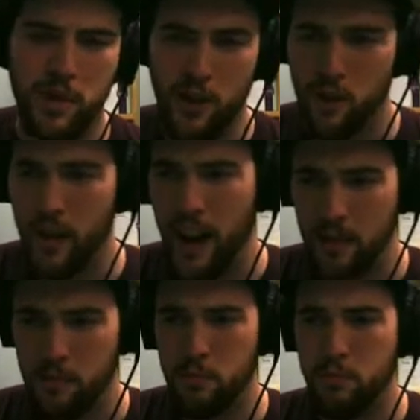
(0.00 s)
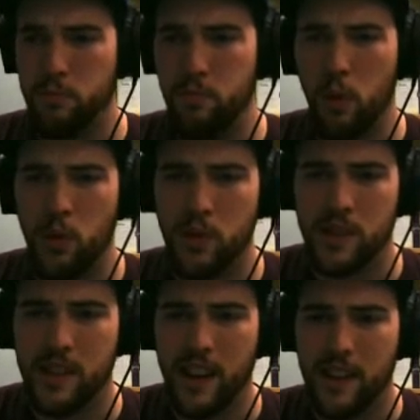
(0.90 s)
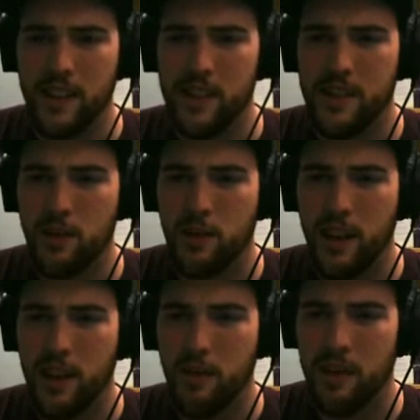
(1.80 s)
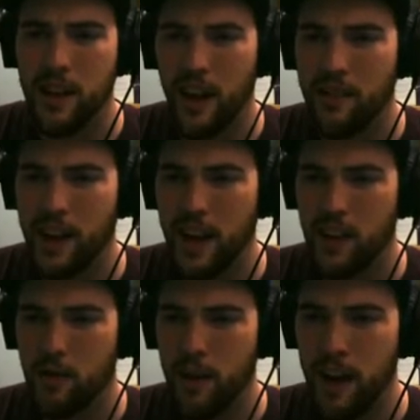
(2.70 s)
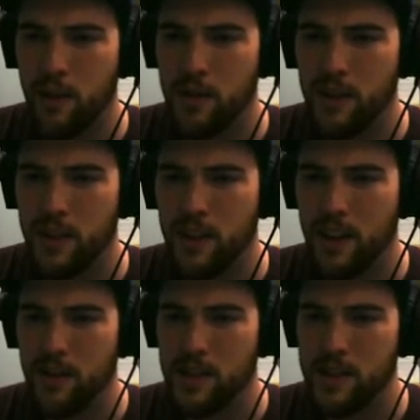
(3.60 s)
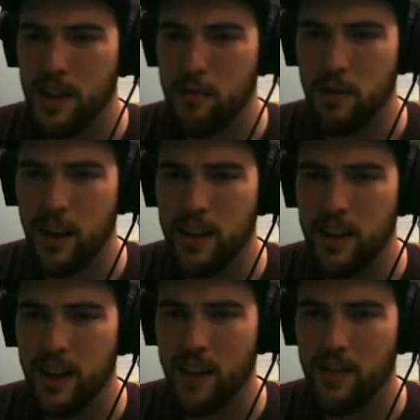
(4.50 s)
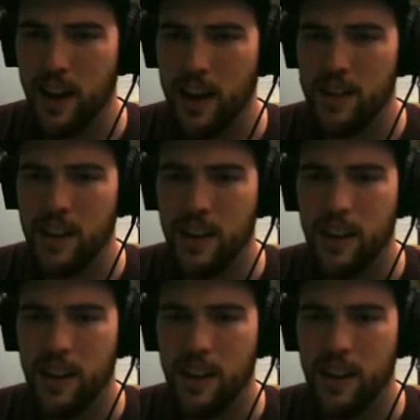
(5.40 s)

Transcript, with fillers: two had portals like this too that you would navigate around. It'll just take me right to there, right?